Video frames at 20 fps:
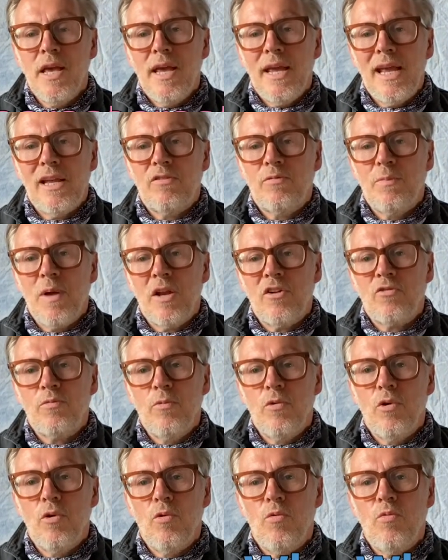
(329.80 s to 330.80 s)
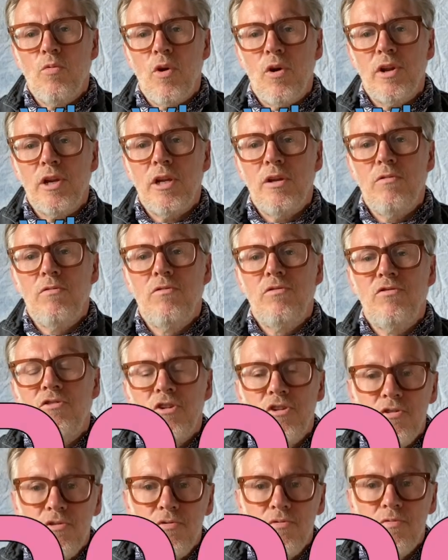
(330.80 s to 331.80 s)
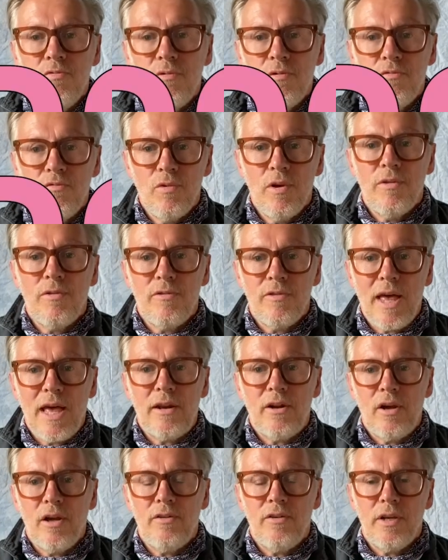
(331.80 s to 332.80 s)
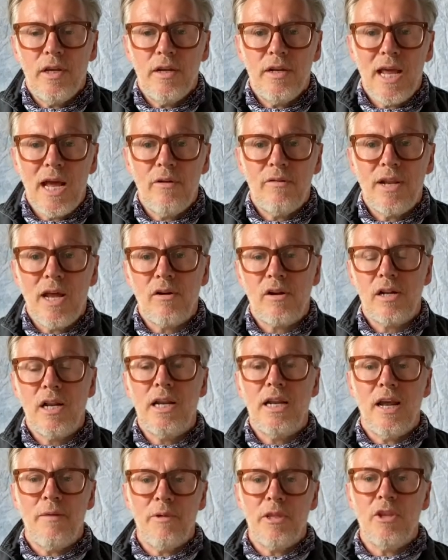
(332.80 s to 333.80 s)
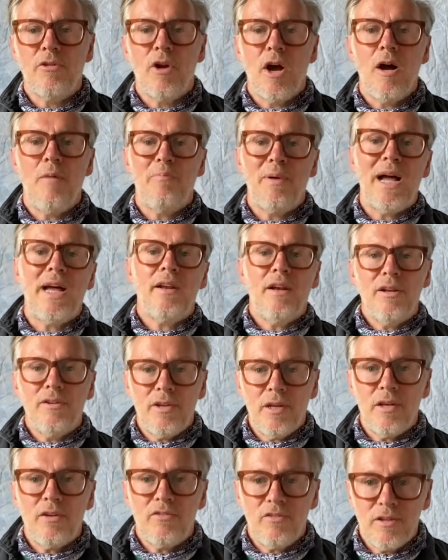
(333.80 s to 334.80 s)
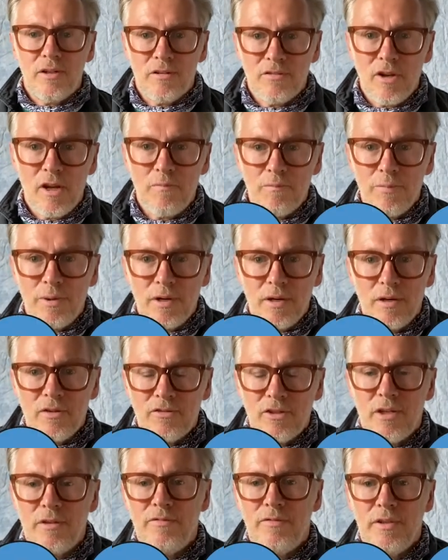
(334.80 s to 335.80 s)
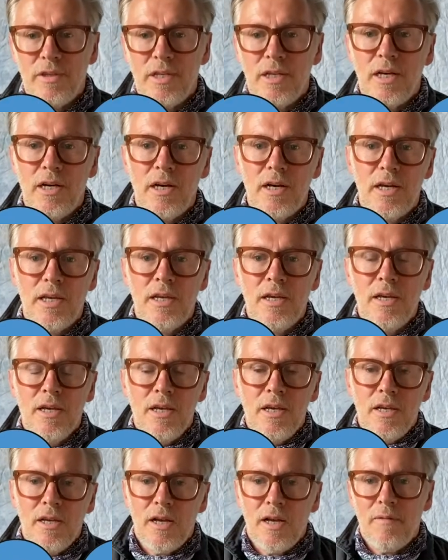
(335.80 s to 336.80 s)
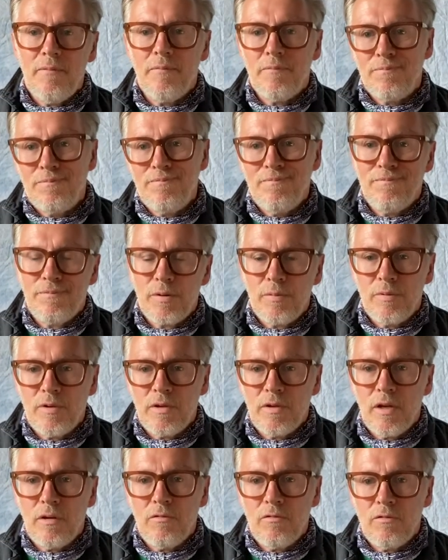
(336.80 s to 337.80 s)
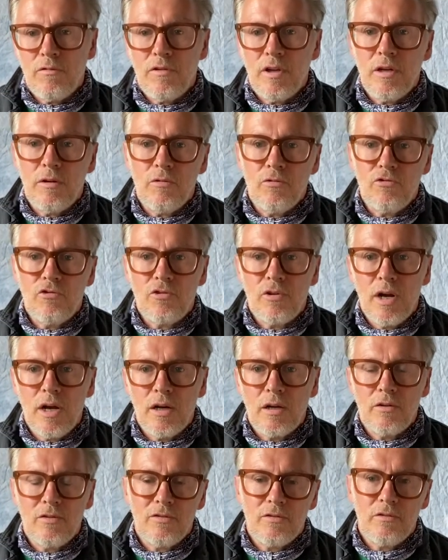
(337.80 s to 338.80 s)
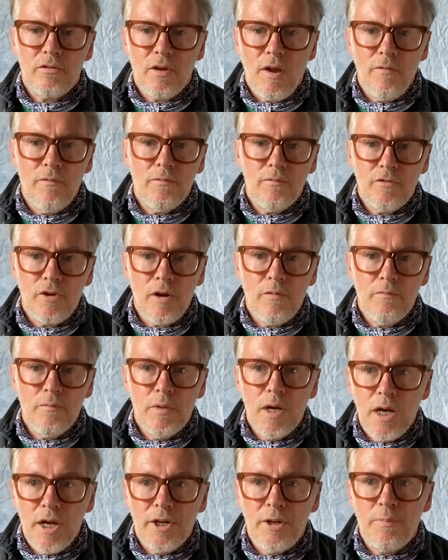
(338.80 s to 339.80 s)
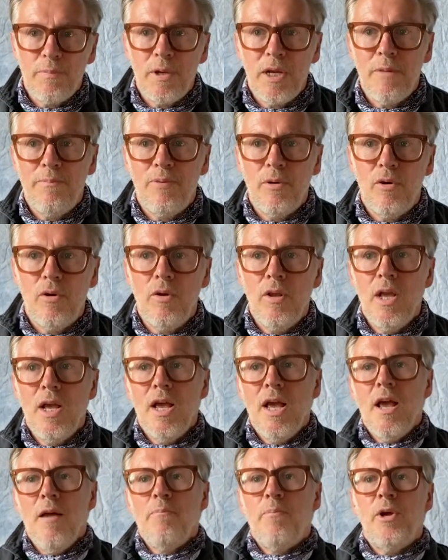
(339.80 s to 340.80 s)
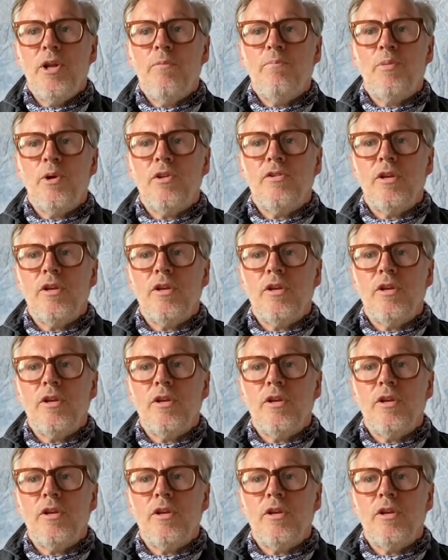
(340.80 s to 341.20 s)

it's much more what you do with that idea. Now, clearly, I mean, there are bad ideas. Don't poke yourself in the eye. Probably don't deal drugs. Don't murder people. But